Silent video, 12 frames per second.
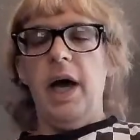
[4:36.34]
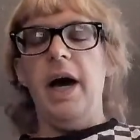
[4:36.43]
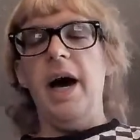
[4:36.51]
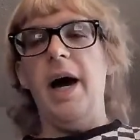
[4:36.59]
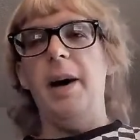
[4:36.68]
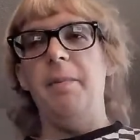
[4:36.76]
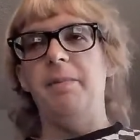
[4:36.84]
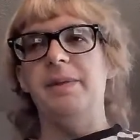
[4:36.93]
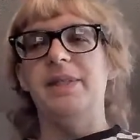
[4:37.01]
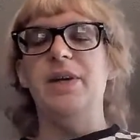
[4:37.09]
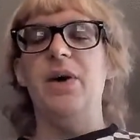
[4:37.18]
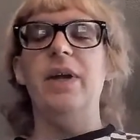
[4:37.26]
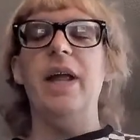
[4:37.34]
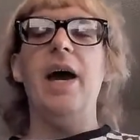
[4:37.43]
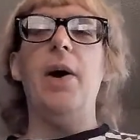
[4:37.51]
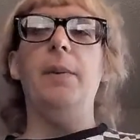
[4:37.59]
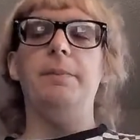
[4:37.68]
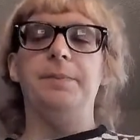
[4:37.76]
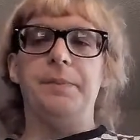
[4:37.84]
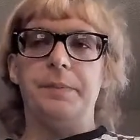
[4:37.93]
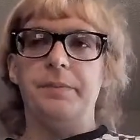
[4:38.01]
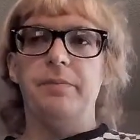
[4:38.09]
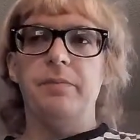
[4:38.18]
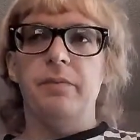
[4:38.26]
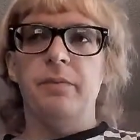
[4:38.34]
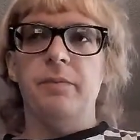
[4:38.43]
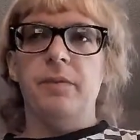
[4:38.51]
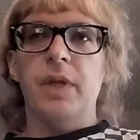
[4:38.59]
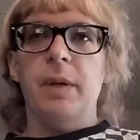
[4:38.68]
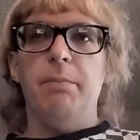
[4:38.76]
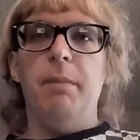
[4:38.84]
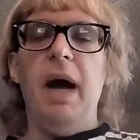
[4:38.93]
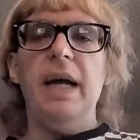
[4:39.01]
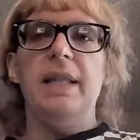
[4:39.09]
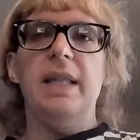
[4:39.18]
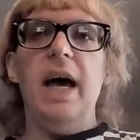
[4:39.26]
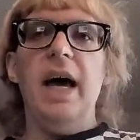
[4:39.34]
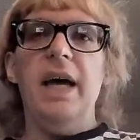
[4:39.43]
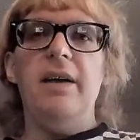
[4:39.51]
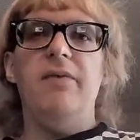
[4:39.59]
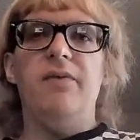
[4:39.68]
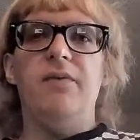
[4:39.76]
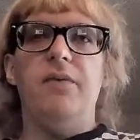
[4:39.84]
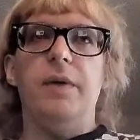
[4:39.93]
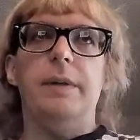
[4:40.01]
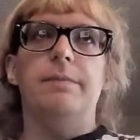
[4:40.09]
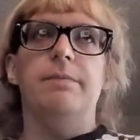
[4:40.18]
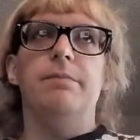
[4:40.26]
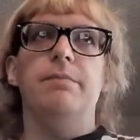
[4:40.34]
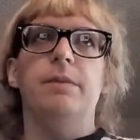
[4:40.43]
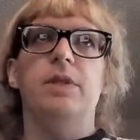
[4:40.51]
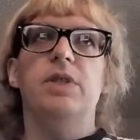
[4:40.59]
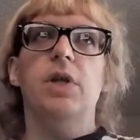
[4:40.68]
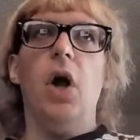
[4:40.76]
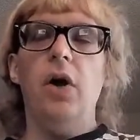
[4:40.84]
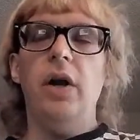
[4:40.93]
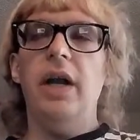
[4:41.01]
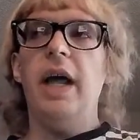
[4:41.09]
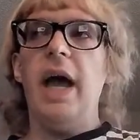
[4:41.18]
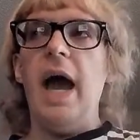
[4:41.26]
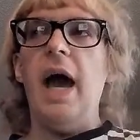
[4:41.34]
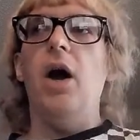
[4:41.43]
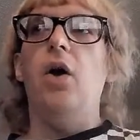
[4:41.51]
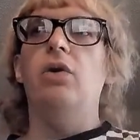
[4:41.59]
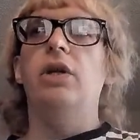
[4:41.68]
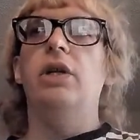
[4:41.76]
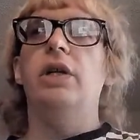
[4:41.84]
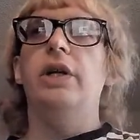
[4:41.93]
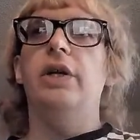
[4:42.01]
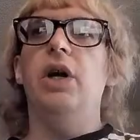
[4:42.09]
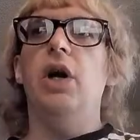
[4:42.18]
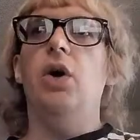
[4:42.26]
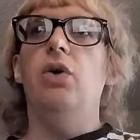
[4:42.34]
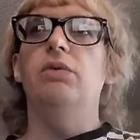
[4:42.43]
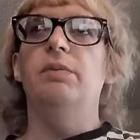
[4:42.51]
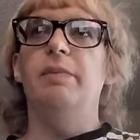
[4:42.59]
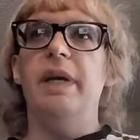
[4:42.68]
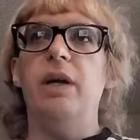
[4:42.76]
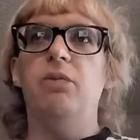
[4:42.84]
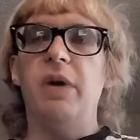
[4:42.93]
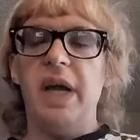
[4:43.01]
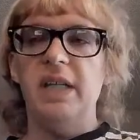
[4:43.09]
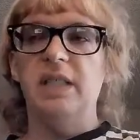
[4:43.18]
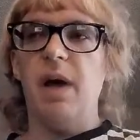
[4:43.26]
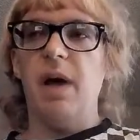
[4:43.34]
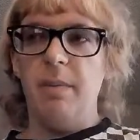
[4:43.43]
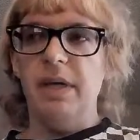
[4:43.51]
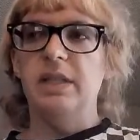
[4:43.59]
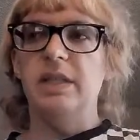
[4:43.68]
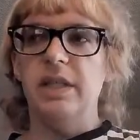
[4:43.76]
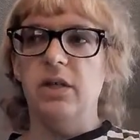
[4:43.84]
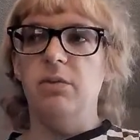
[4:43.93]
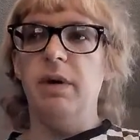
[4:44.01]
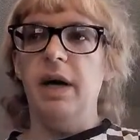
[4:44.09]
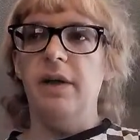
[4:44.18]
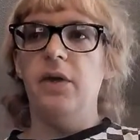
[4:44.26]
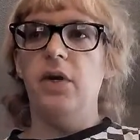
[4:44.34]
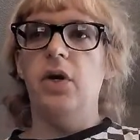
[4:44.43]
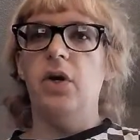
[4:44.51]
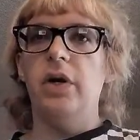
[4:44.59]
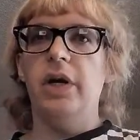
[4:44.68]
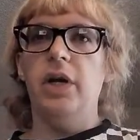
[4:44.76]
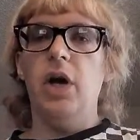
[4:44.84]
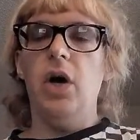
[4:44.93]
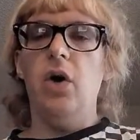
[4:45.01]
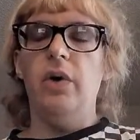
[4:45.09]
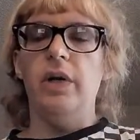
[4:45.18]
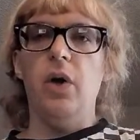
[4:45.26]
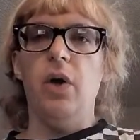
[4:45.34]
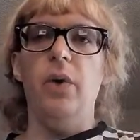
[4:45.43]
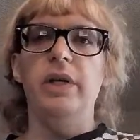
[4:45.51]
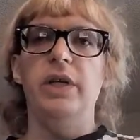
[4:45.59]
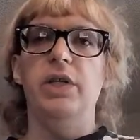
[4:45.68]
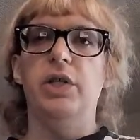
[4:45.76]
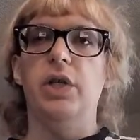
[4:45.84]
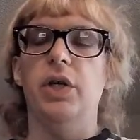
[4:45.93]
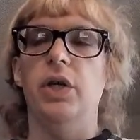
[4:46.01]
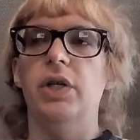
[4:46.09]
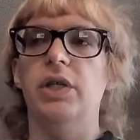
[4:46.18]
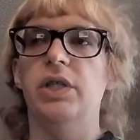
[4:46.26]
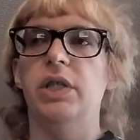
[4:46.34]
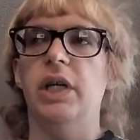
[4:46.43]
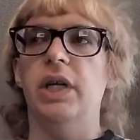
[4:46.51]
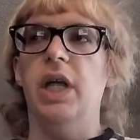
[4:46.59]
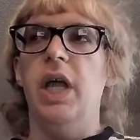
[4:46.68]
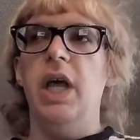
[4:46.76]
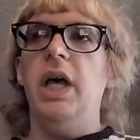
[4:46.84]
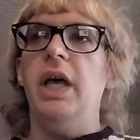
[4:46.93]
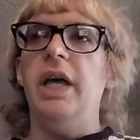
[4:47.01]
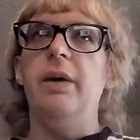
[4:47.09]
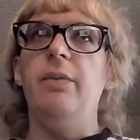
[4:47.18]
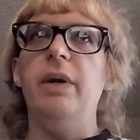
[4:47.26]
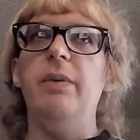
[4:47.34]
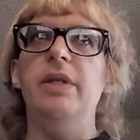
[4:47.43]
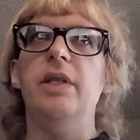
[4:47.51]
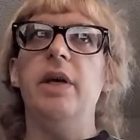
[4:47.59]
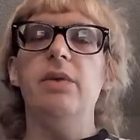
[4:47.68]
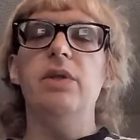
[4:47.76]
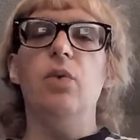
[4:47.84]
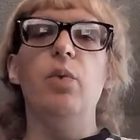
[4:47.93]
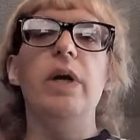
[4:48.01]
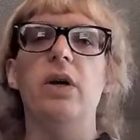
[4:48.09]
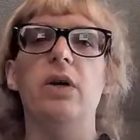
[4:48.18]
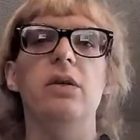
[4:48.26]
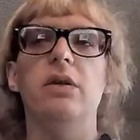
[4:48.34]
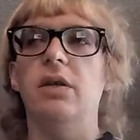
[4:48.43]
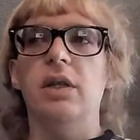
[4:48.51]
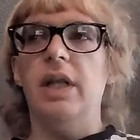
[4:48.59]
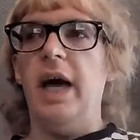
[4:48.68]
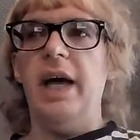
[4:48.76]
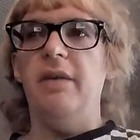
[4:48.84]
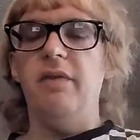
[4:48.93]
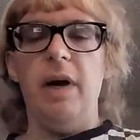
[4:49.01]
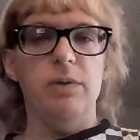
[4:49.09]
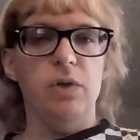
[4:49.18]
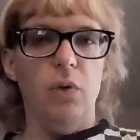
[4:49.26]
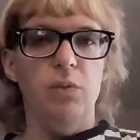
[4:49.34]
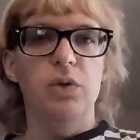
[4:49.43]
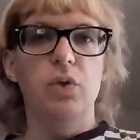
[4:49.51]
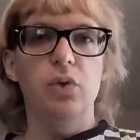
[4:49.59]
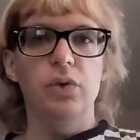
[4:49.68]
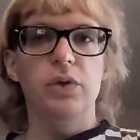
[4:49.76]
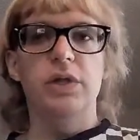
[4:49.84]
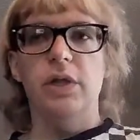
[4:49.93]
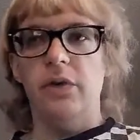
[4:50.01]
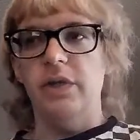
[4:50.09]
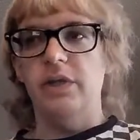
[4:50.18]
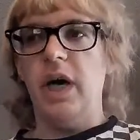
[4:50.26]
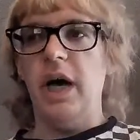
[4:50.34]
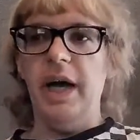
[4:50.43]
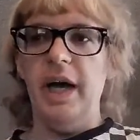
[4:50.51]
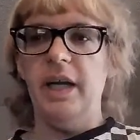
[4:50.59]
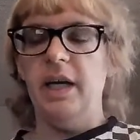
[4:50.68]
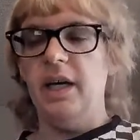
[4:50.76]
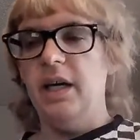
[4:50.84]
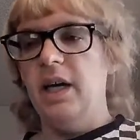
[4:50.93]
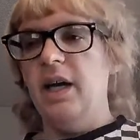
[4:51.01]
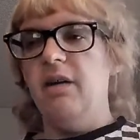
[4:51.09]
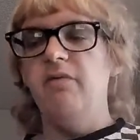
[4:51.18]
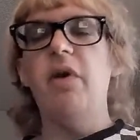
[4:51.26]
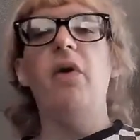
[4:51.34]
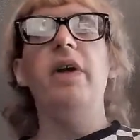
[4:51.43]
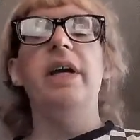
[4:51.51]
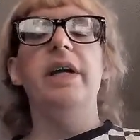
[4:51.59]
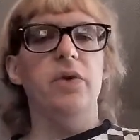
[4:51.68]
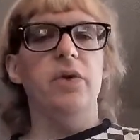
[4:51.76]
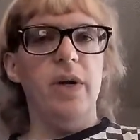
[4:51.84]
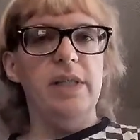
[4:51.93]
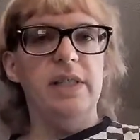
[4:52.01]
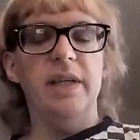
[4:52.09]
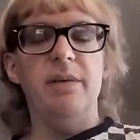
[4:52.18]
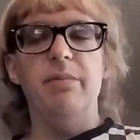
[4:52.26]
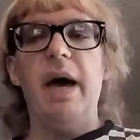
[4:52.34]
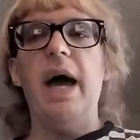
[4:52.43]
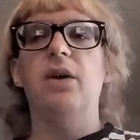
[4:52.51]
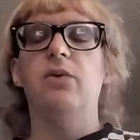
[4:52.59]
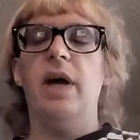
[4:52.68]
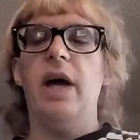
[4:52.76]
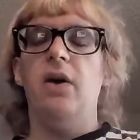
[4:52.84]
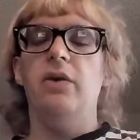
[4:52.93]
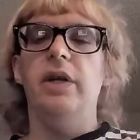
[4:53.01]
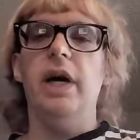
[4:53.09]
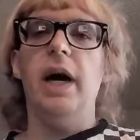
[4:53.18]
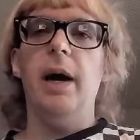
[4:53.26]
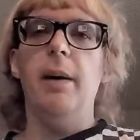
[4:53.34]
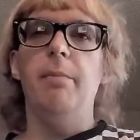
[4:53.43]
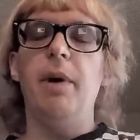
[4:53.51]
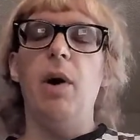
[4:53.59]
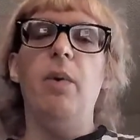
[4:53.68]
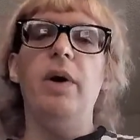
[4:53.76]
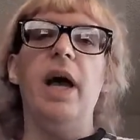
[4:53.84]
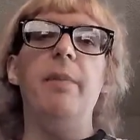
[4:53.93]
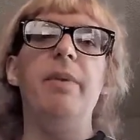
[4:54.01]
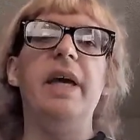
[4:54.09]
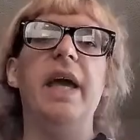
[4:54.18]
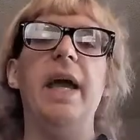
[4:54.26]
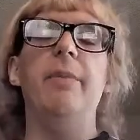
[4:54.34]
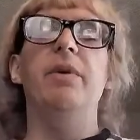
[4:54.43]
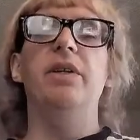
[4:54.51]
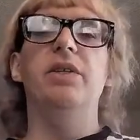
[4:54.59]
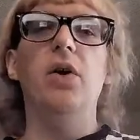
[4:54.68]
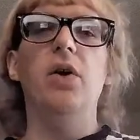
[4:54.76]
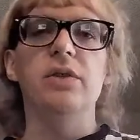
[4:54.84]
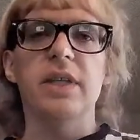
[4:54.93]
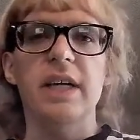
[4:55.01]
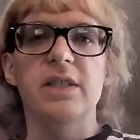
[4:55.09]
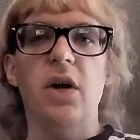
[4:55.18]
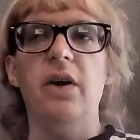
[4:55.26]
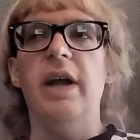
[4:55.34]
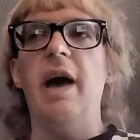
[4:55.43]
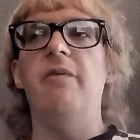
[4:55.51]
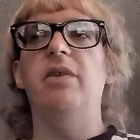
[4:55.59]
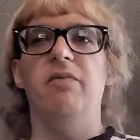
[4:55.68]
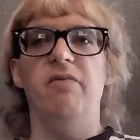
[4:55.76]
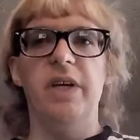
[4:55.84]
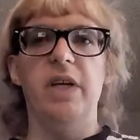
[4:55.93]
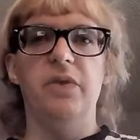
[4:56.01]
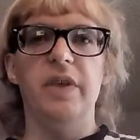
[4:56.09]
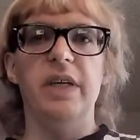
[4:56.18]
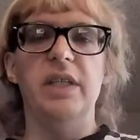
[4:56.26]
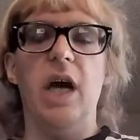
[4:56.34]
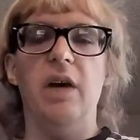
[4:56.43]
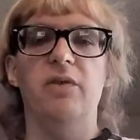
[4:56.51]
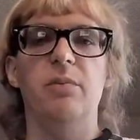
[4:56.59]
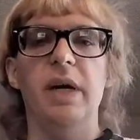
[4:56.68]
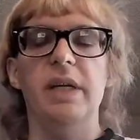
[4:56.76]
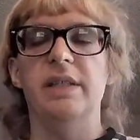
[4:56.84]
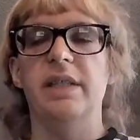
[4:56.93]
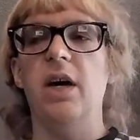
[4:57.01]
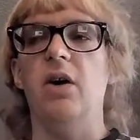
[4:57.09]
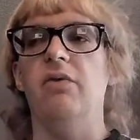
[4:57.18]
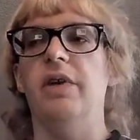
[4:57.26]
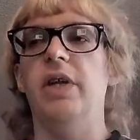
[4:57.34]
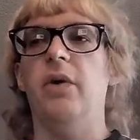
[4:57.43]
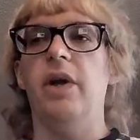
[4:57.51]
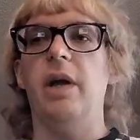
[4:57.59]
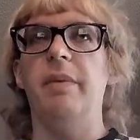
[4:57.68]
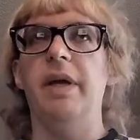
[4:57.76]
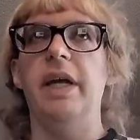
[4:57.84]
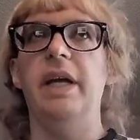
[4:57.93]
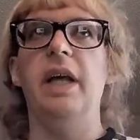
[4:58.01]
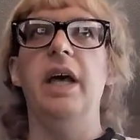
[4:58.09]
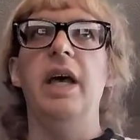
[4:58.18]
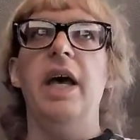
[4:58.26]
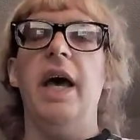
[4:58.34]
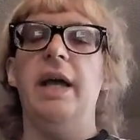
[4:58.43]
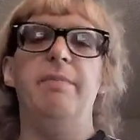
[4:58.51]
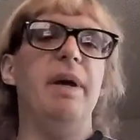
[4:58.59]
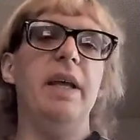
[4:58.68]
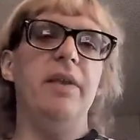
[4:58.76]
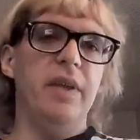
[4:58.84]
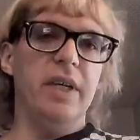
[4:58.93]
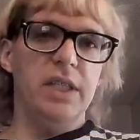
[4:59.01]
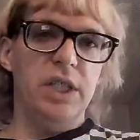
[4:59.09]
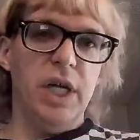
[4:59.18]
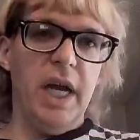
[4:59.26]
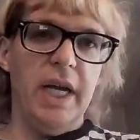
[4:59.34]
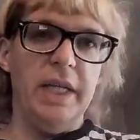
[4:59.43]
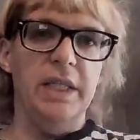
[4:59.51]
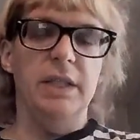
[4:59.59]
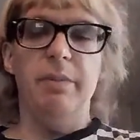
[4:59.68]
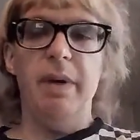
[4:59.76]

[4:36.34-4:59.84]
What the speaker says: So now, my life started out, being raised by my single mother, and going to church, and it was a weird life. I was homeschooled, so I had a very interesting background. But when I became an adult, I started having to figure things out for myself. You know what I mean? And many things changed.